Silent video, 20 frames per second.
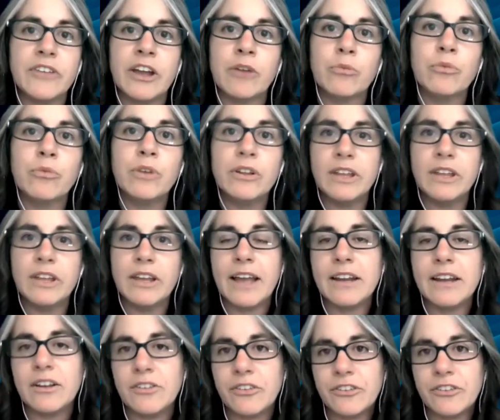I really
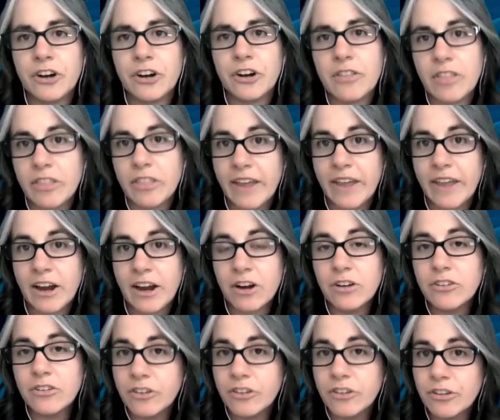kind of start
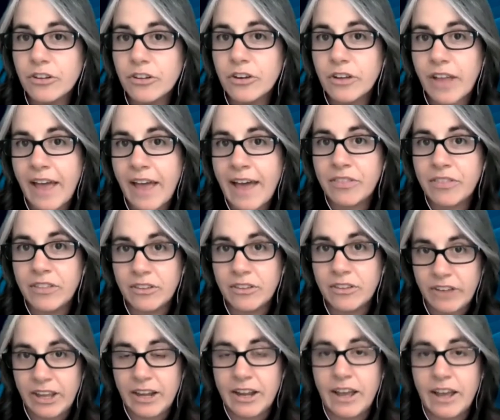there to look at the
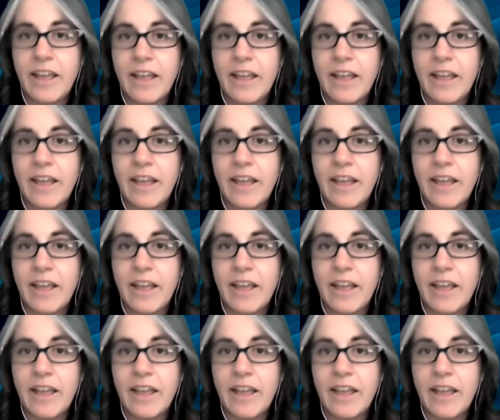data,